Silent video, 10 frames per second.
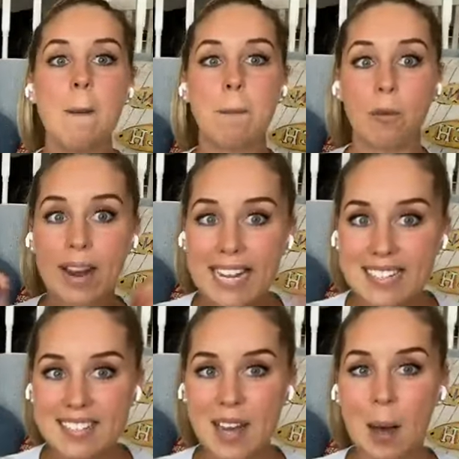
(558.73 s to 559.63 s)

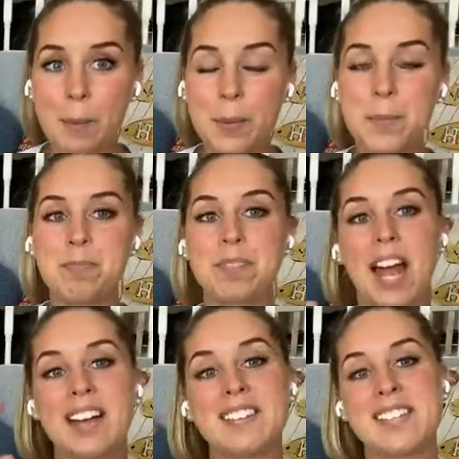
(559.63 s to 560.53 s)
Brain dump.
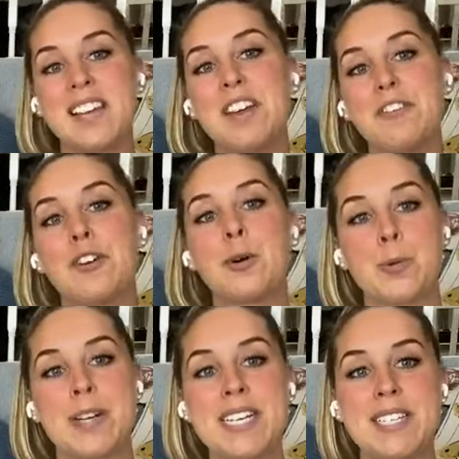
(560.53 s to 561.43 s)
I say that for a
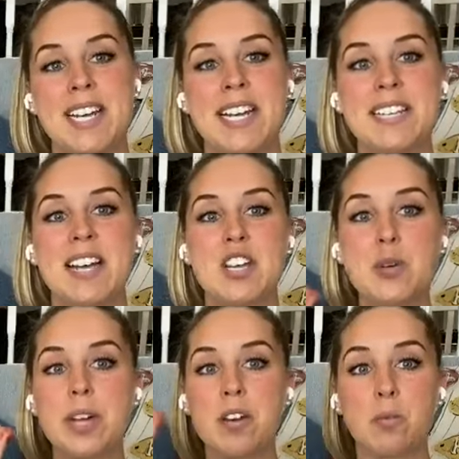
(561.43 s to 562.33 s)
reason, is that
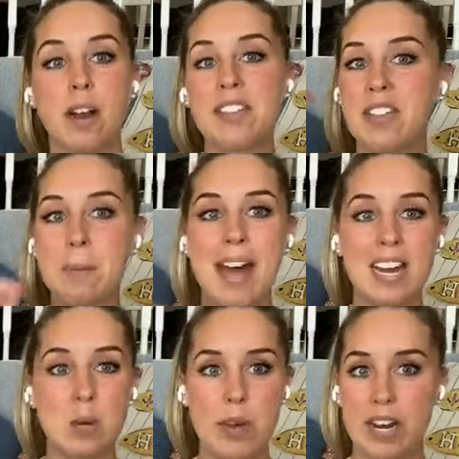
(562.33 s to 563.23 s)
you can write them
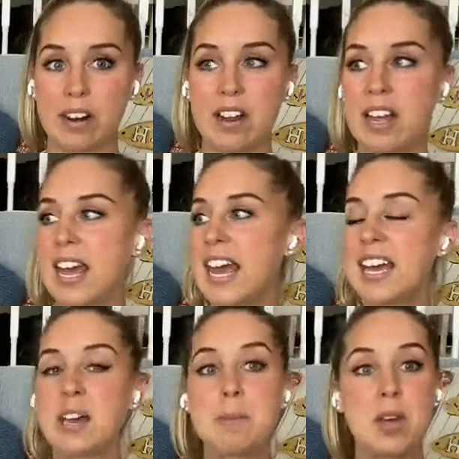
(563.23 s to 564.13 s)
anywhere. It
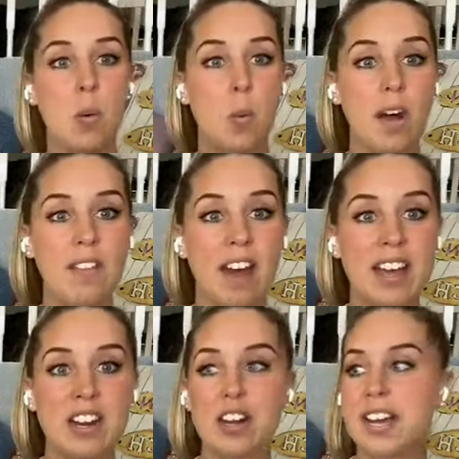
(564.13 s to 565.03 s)
can be a
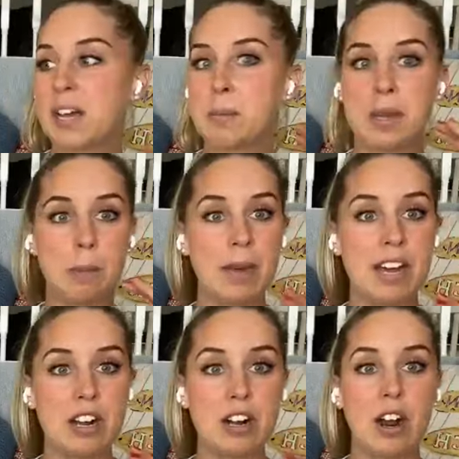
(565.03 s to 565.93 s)
one-liner, it can be a
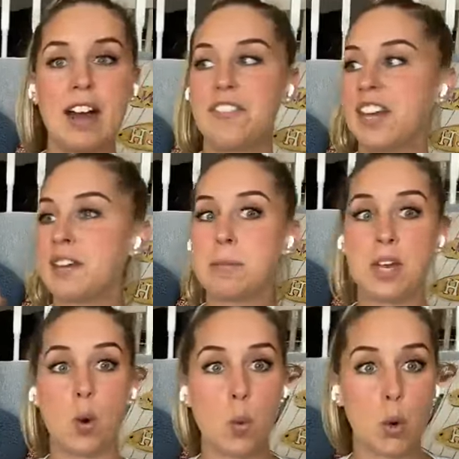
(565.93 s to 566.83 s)
paragraph, it can
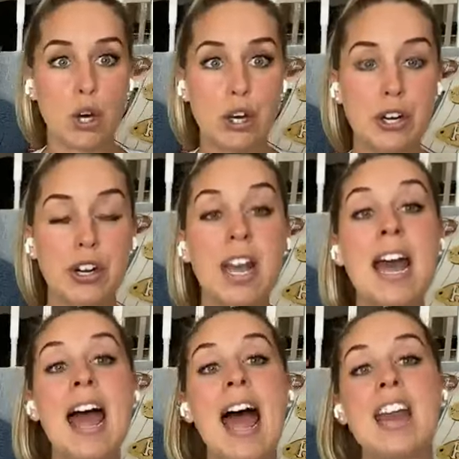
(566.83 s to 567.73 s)
be a word.
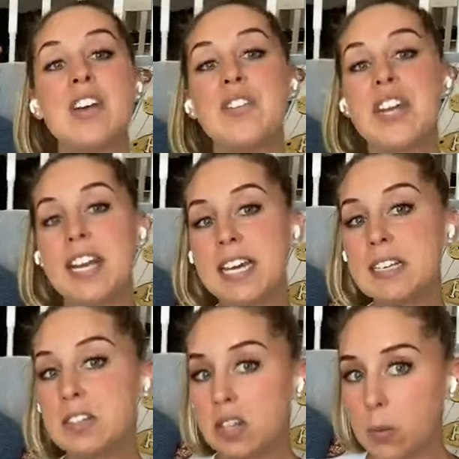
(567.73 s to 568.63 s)
And if it
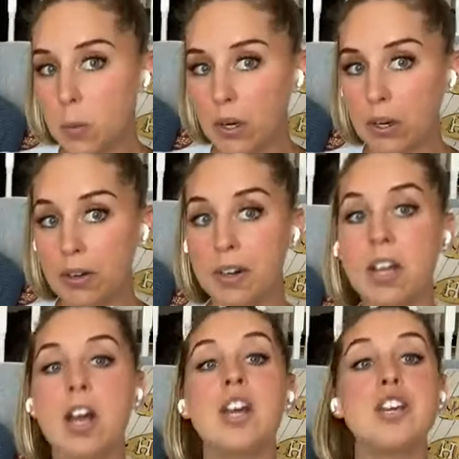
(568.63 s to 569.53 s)
is a word,
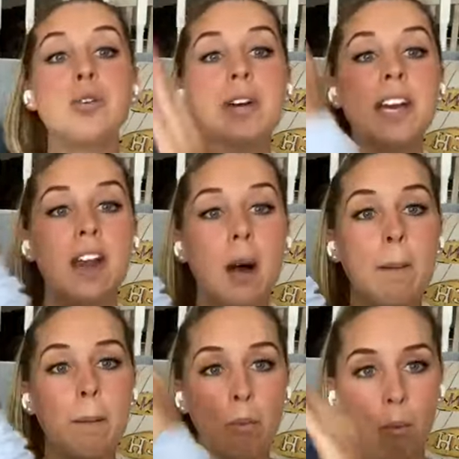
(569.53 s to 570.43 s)
you can
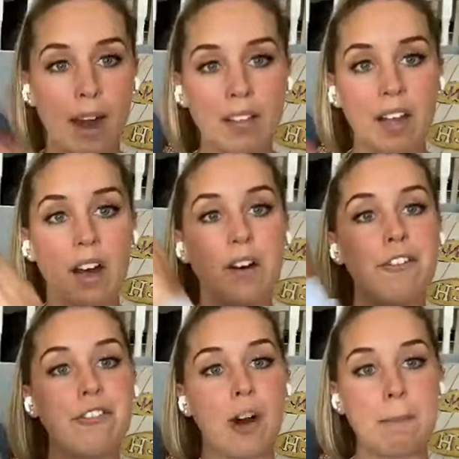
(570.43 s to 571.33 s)

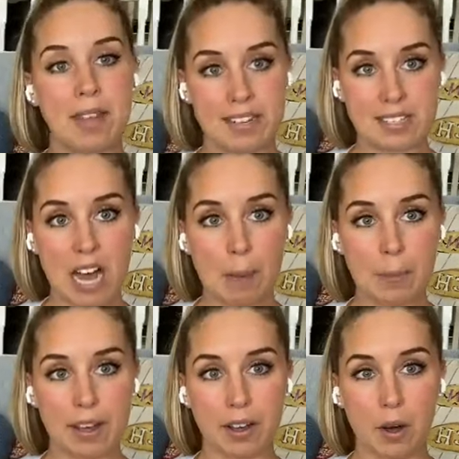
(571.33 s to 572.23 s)
umbrella from that
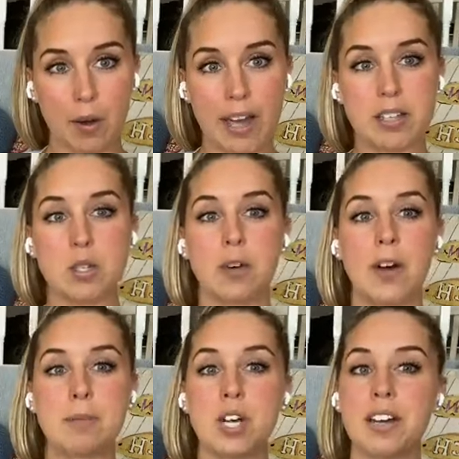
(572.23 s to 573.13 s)
topic, okay? So if
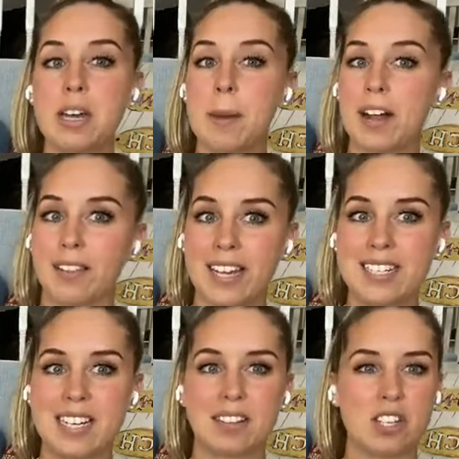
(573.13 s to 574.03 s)
I'm talking about
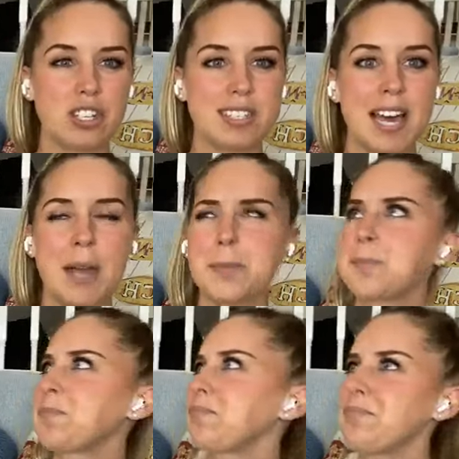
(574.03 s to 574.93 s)
LinkedIn, let's just say
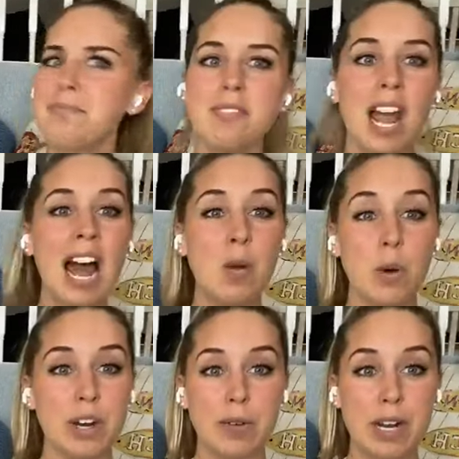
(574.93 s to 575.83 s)
I
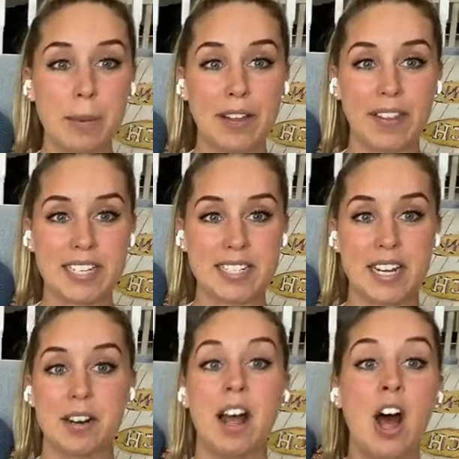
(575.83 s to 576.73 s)
want to write about
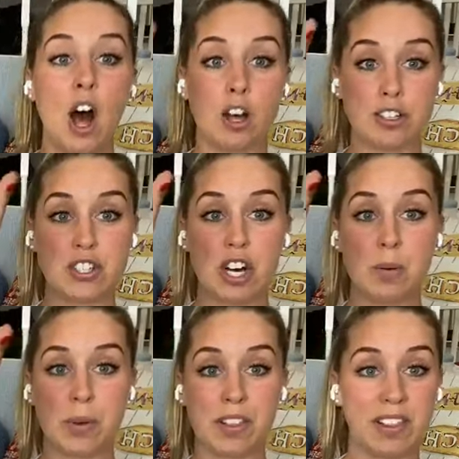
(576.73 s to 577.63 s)
LinkedIn. I'll
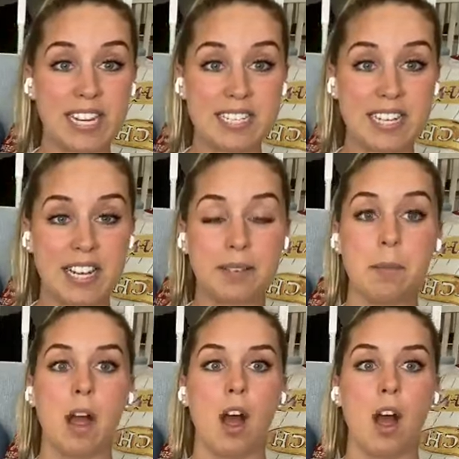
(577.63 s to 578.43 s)
start with LinkedIn.